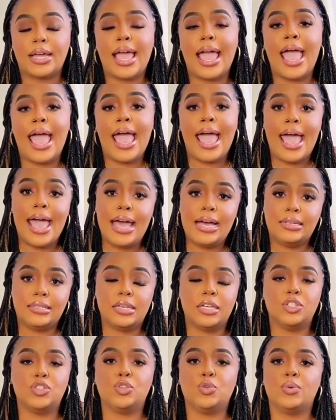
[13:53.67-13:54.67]
More than
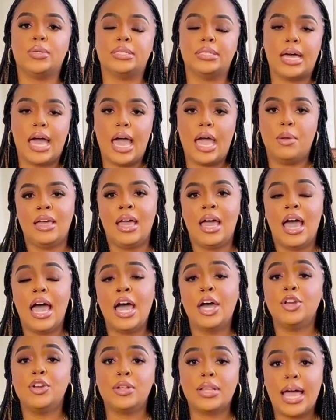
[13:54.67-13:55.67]
200 women
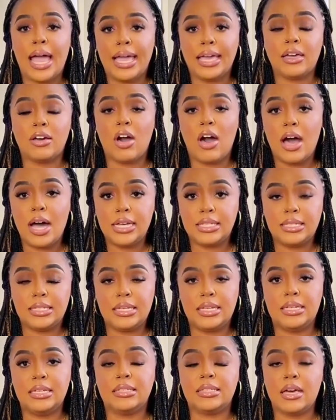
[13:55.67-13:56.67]
were later linked to
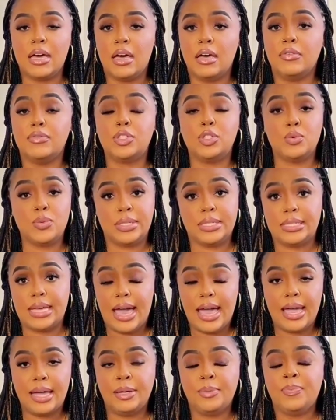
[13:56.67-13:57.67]
him through leaked
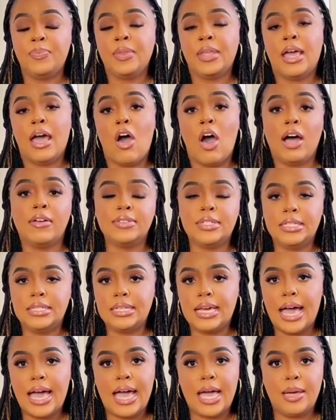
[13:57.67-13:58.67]
files, most
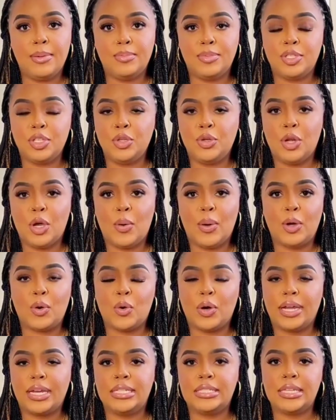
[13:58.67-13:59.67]
of them pressured into
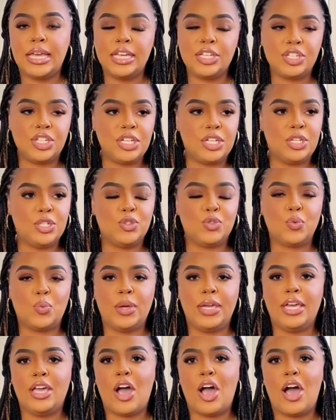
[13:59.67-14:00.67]
intimacy through
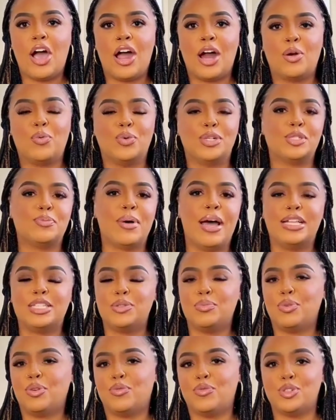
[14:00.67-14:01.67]
fear,
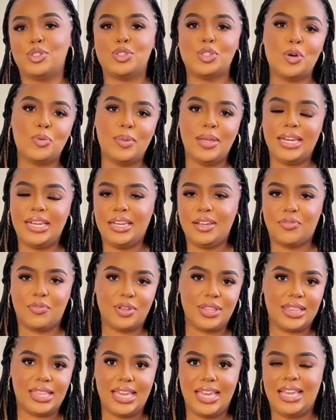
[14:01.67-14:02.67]
flattery, or
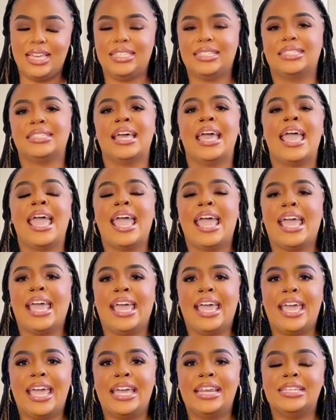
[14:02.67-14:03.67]
favors.
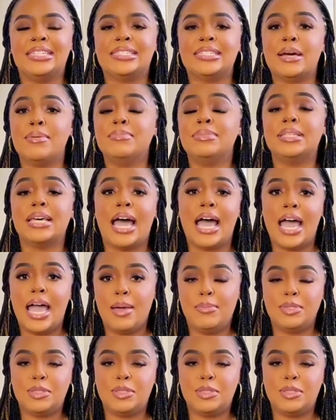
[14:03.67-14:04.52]
Many gave in.